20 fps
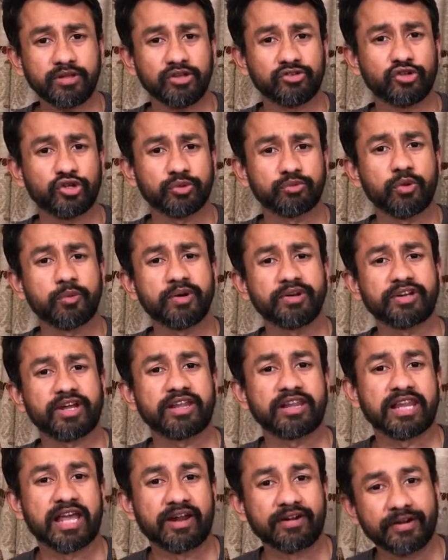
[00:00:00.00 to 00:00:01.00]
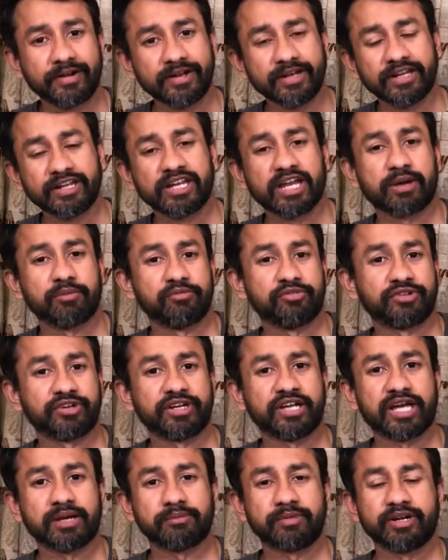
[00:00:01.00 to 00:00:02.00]
So the moment I landed in
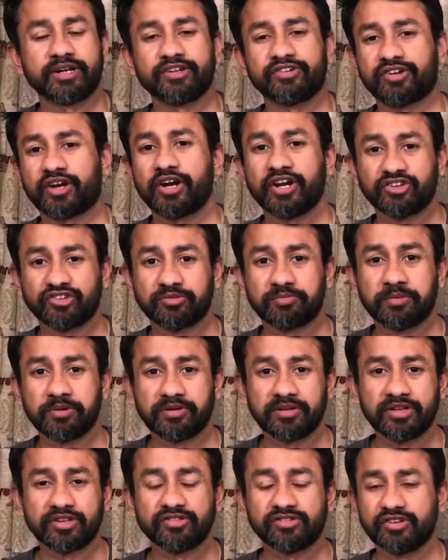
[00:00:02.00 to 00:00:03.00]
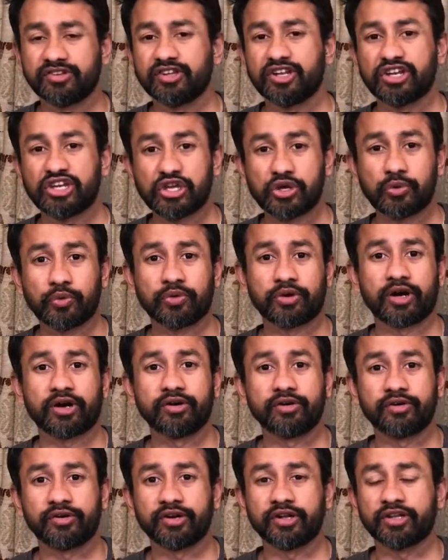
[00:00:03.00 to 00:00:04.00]
Amsterdam and I started experiencing the new
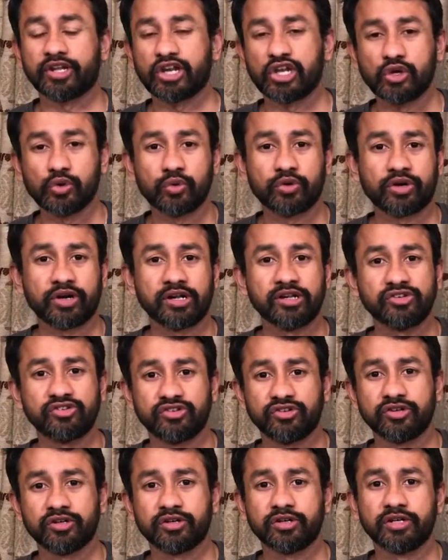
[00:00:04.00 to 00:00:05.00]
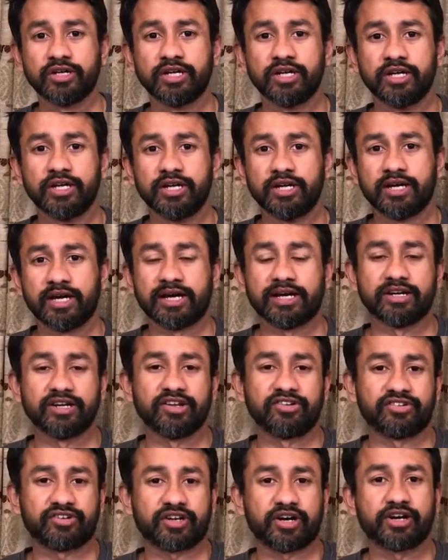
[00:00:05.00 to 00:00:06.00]
country, the new culture, and I
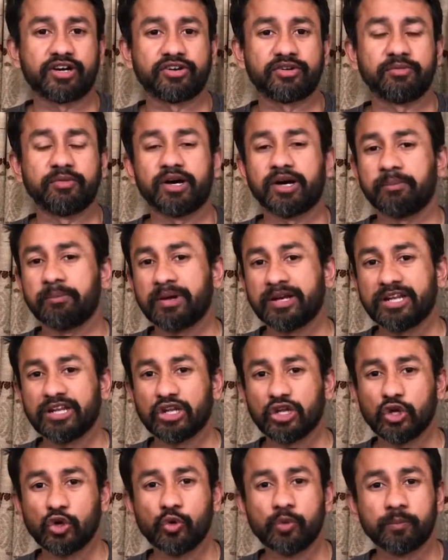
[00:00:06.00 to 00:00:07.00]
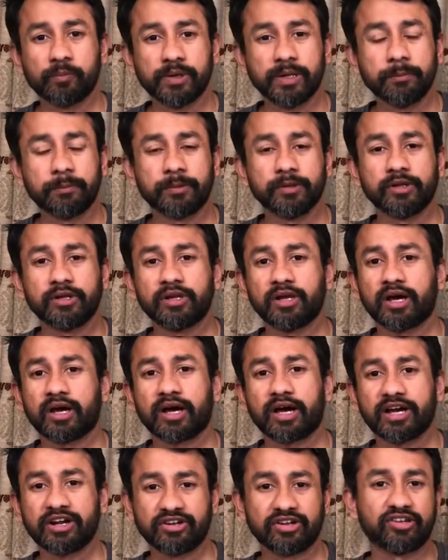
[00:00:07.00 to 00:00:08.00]
started meeting new people,
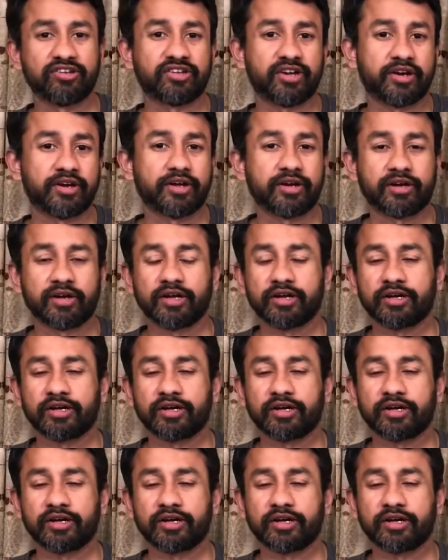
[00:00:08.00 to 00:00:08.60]
I decided